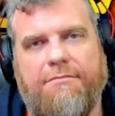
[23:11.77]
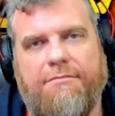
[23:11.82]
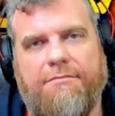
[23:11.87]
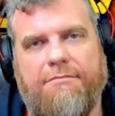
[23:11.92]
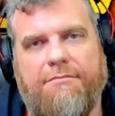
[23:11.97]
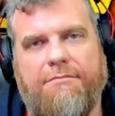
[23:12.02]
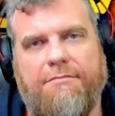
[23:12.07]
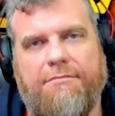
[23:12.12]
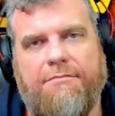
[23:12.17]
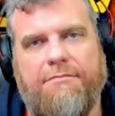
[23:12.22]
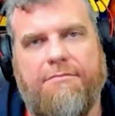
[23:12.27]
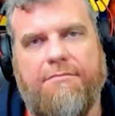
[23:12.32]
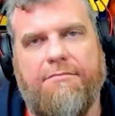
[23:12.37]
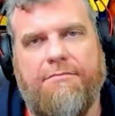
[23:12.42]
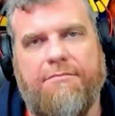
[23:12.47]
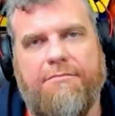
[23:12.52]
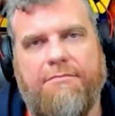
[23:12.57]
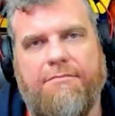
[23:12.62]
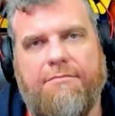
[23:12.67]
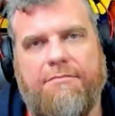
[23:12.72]

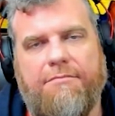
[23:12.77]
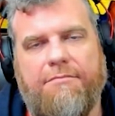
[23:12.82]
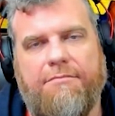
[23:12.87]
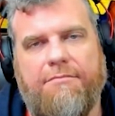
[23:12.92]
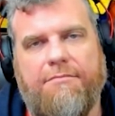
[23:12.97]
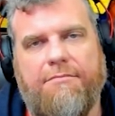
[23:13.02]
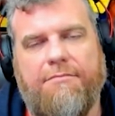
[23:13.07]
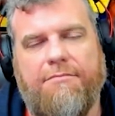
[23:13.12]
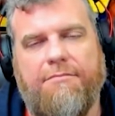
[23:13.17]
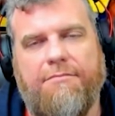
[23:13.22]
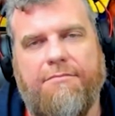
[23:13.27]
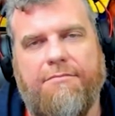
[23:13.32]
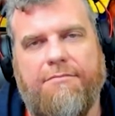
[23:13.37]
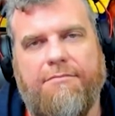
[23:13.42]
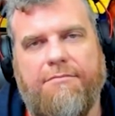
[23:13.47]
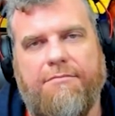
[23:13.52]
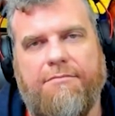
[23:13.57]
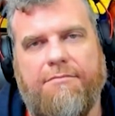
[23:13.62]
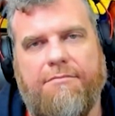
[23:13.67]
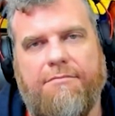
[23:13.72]

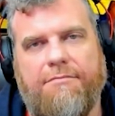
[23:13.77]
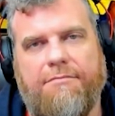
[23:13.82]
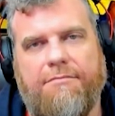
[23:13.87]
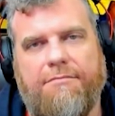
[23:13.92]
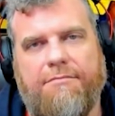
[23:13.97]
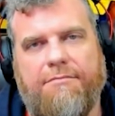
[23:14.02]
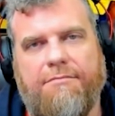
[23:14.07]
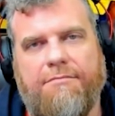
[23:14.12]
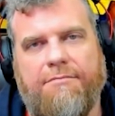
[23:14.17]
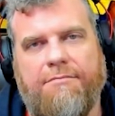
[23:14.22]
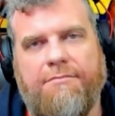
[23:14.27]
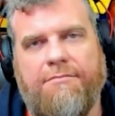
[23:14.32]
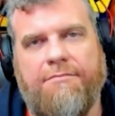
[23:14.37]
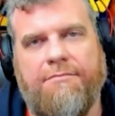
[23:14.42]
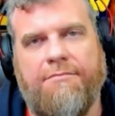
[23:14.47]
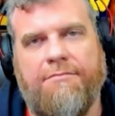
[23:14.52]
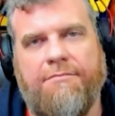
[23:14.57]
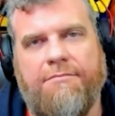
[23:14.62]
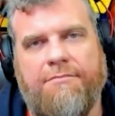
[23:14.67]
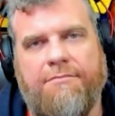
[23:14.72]

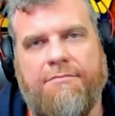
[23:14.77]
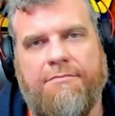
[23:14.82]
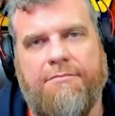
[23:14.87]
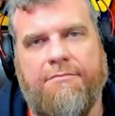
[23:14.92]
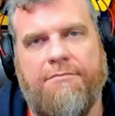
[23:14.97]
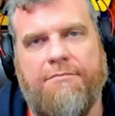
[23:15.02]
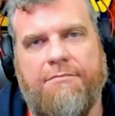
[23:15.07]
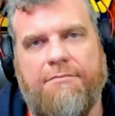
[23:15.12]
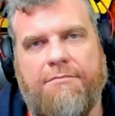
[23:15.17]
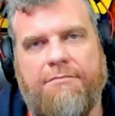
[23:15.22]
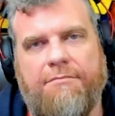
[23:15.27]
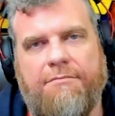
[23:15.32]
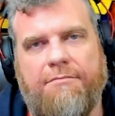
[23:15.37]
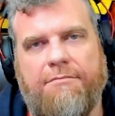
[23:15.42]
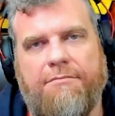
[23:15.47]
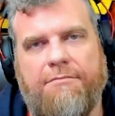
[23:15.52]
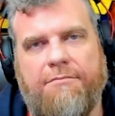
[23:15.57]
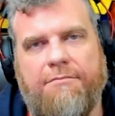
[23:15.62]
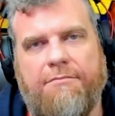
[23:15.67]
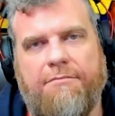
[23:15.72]

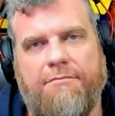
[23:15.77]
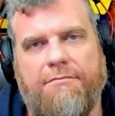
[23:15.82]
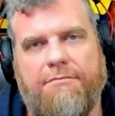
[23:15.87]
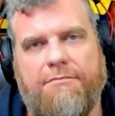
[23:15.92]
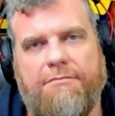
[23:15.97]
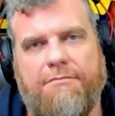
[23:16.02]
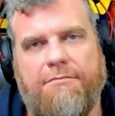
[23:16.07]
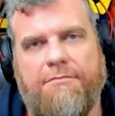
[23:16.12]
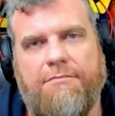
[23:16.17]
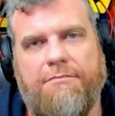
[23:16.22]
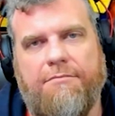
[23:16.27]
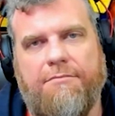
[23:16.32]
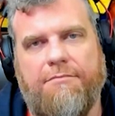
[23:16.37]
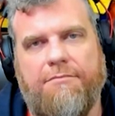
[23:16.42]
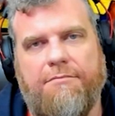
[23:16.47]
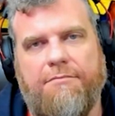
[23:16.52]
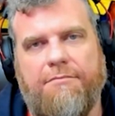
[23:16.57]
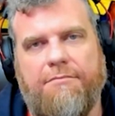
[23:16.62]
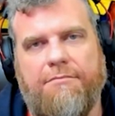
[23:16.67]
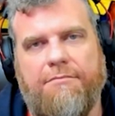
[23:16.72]

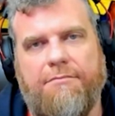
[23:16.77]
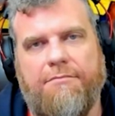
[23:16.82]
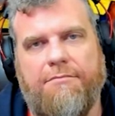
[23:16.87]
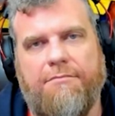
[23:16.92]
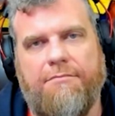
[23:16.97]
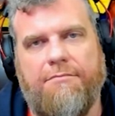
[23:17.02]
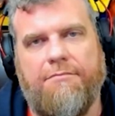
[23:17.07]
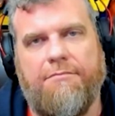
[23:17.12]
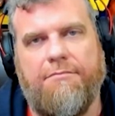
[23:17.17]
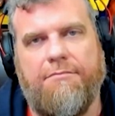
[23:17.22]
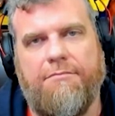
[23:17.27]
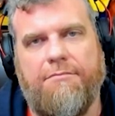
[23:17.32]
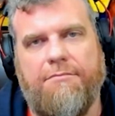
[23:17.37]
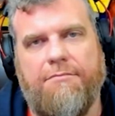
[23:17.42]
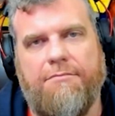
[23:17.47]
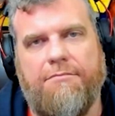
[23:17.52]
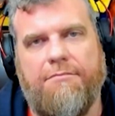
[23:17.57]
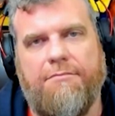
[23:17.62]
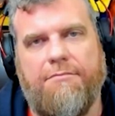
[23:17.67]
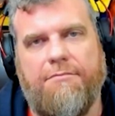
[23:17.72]

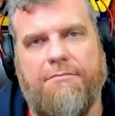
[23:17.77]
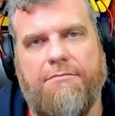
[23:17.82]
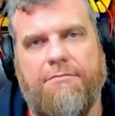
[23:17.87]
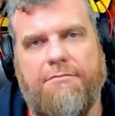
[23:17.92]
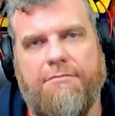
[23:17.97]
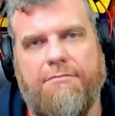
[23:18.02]
This person isn't speaking.